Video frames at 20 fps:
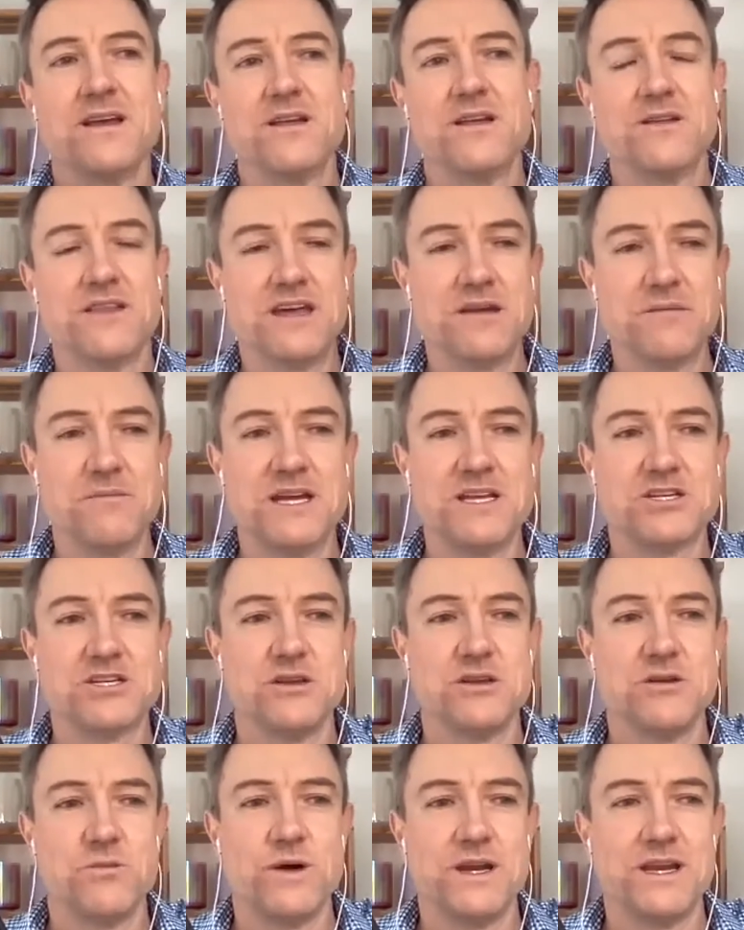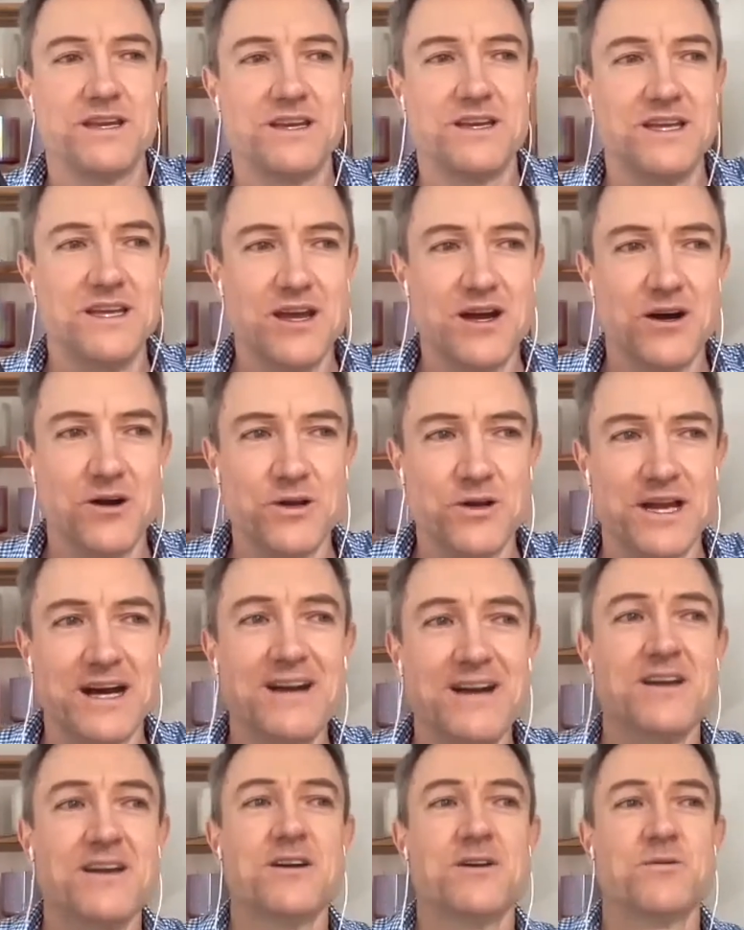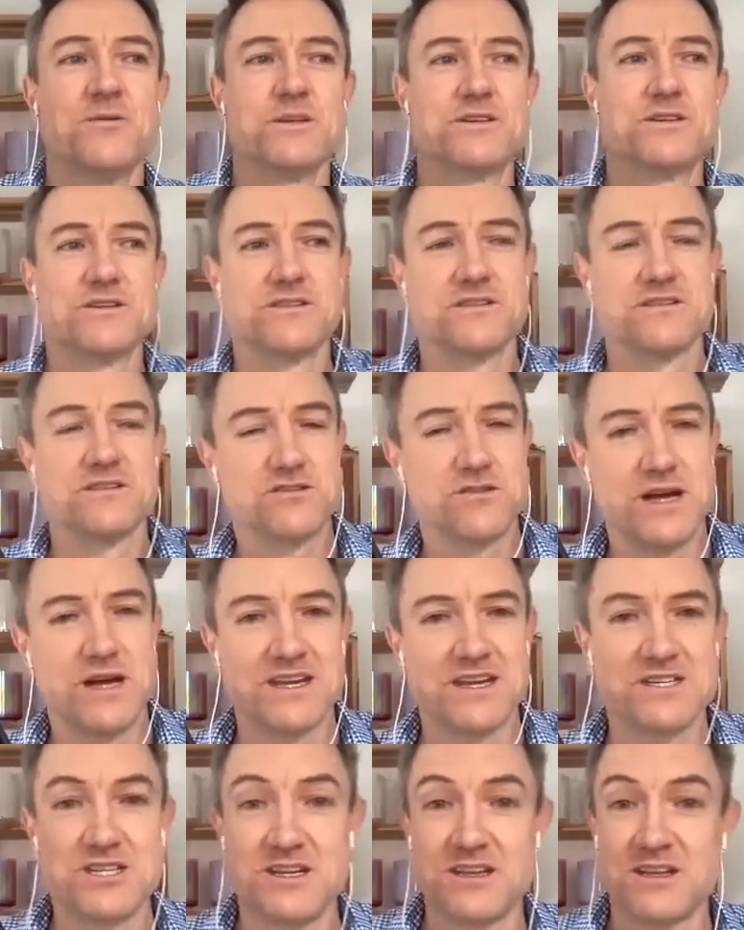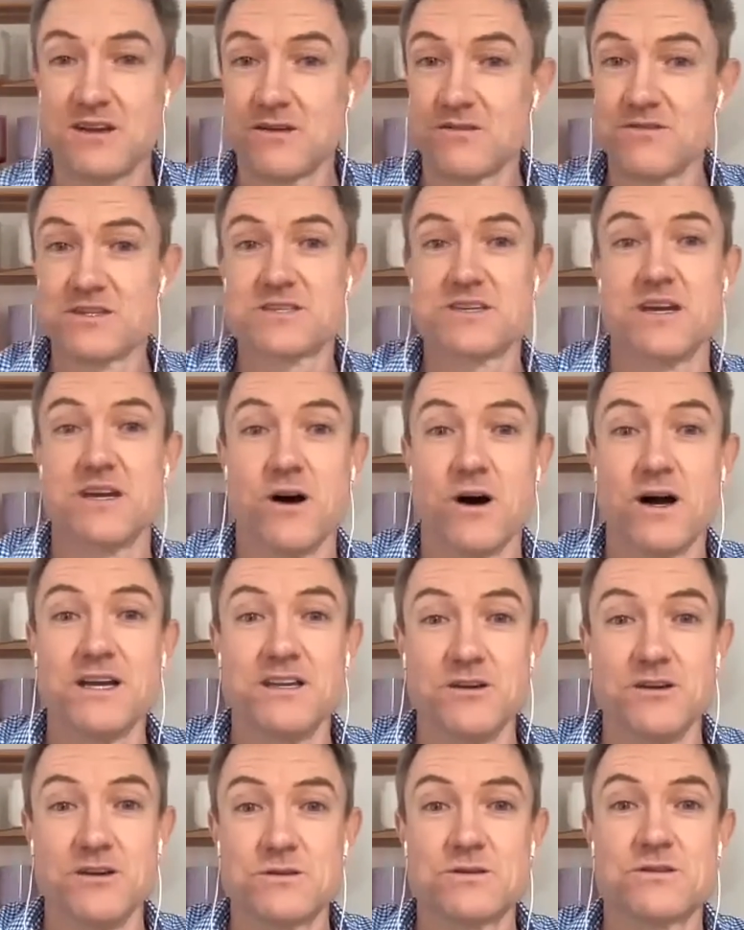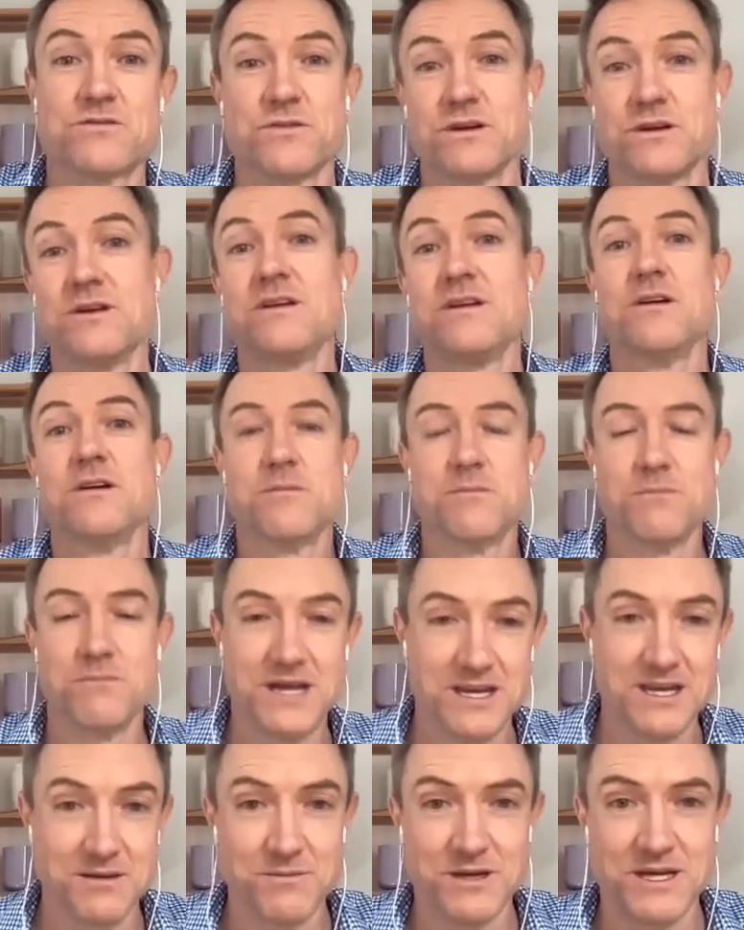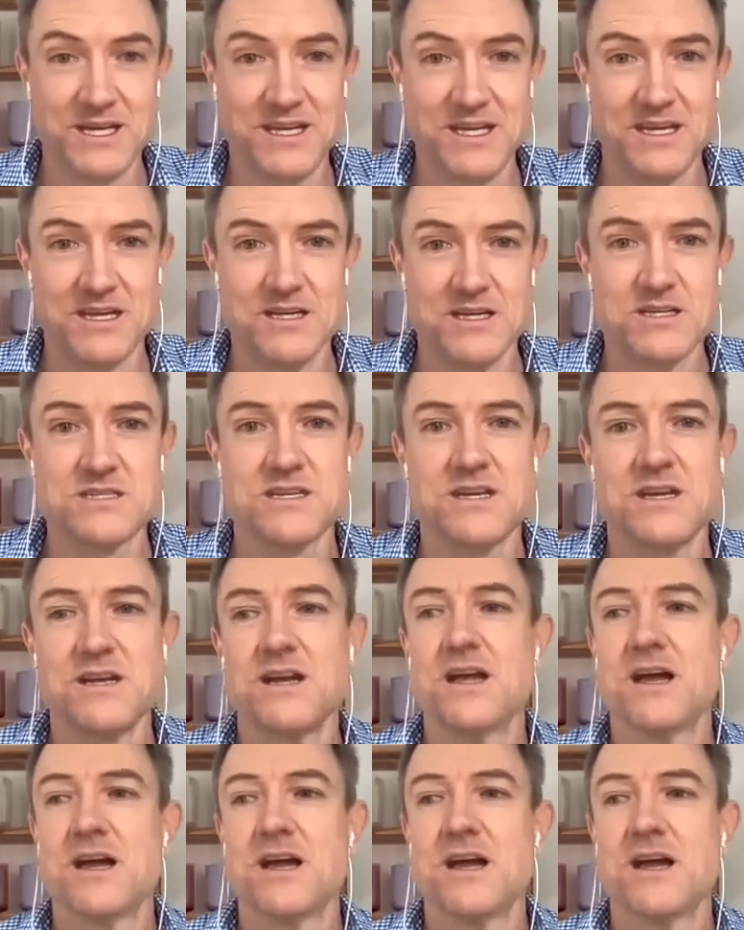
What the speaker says: You then mentioned you went into yoga, which is a strategy that obviously I used for many, many years.